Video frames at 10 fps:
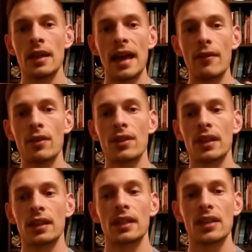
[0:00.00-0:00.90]

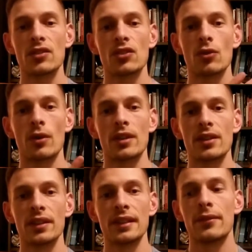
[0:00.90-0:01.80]
everything gets stored in the
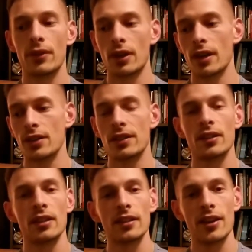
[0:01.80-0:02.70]
liver until
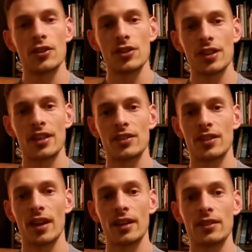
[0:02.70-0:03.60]
our large
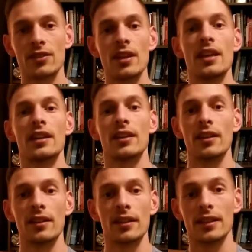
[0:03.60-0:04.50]
intestines
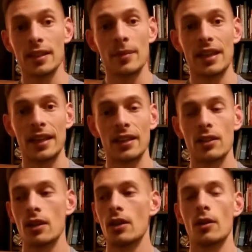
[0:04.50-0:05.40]
can eliminate it.
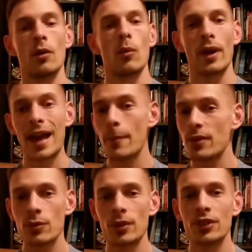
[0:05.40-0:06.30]
What
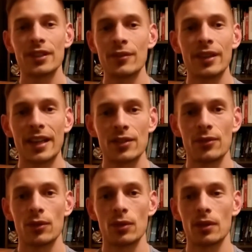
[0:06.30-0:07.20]
happens when your liver gets
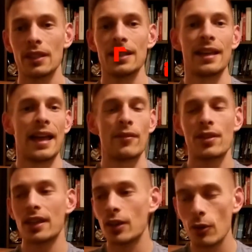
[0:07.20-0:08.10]
full?
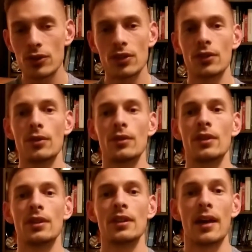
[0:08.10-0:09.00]
Everything
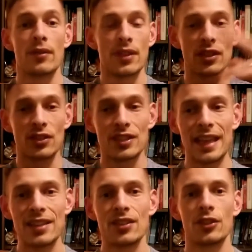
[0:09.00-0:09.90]

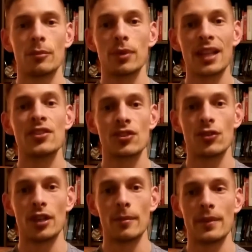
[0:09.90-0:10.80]
stays in your
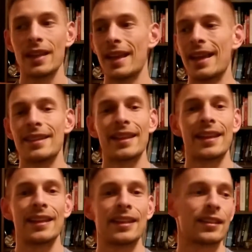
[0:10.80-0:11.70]
bloodstream, and then
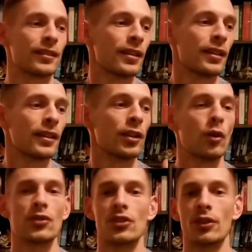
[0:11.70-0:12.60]
it
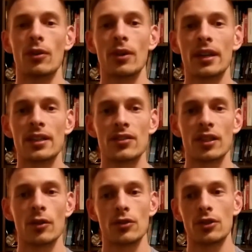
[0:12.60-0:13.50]
goes to your organs, it
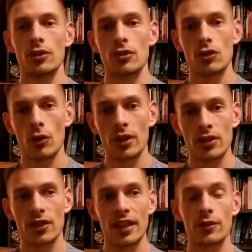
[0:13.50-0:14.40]
goes to your joints.
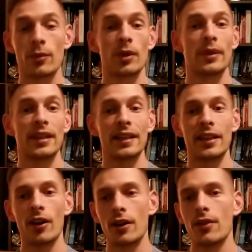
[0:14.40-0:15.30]
That's where we can get
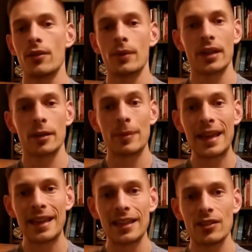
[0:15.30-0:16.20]
arthritic
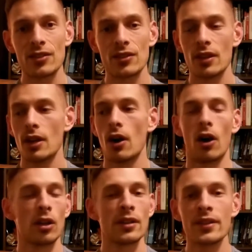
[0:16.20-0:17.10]
pains.
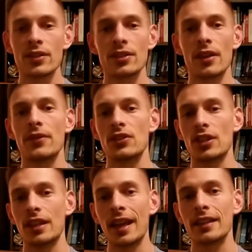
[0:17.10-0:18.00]
All of this stuff is
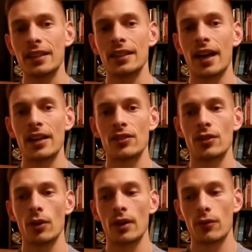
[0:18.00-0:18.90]
connected, guys.
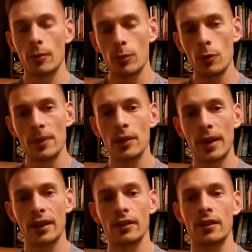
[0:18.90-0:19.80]
So if we're pooping
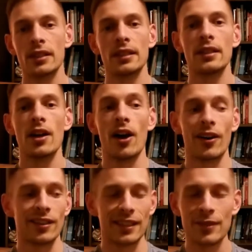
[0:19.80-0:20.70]
regularly, our
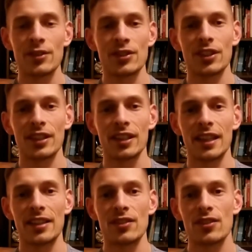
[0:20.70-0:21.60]
livers can
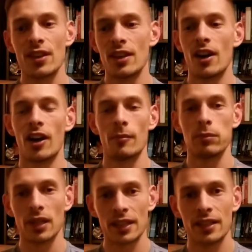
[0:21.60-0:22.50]
cleanse, our
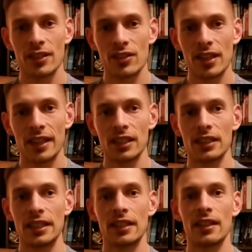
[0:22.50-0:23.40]
blood can stay
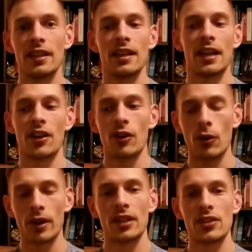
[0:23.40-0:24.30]
clean, and our
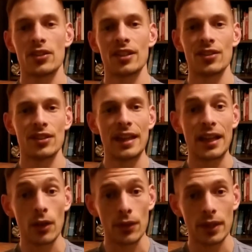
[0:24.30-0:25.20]
organs can stay
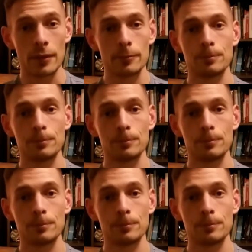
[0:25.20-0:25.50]
healthy.